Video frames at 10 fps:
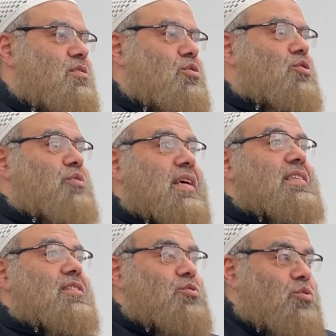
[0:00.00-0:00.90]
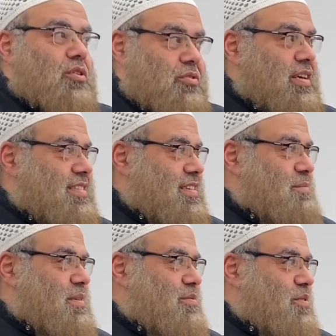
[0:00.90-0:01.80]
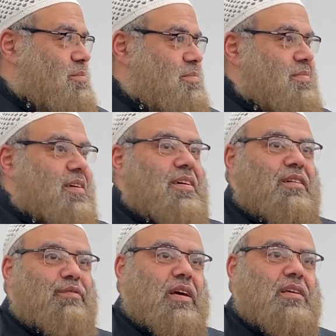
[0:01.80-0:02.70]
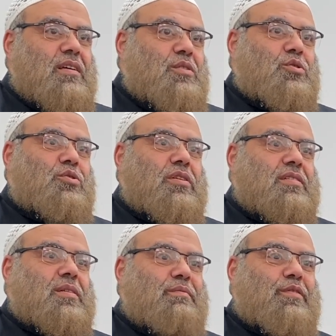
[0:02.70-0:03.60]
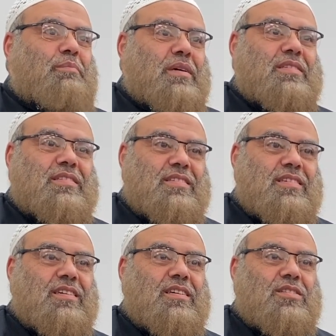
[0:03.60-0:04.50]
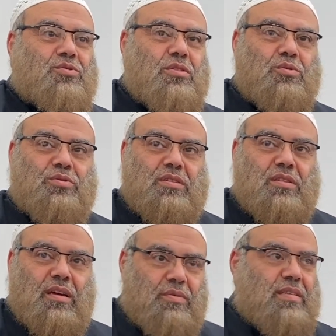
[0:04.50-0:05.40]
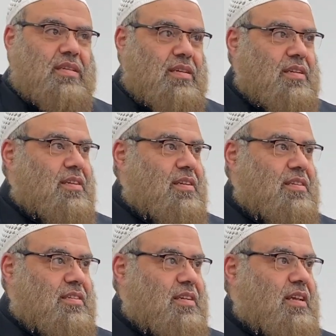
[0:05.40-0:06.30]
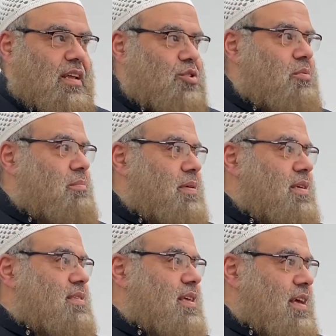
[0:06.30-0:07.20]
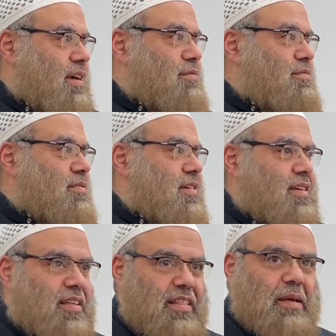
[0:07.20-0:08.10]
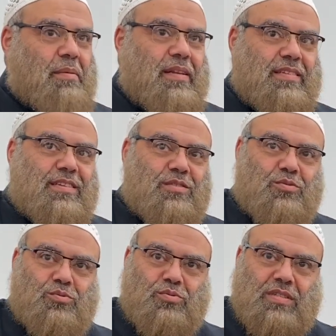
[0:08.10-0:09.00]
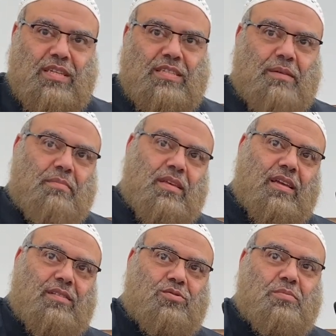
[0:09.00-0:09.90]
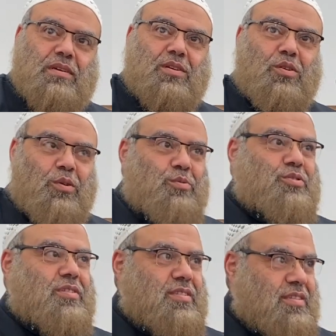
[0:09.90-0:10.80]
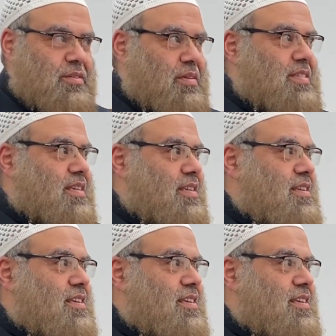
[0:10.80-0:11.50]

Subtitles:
You created me from fire and you created him from mud. So he used a reason. Jinn and human beings, they have the ability to see something and to make conclusions. Reason.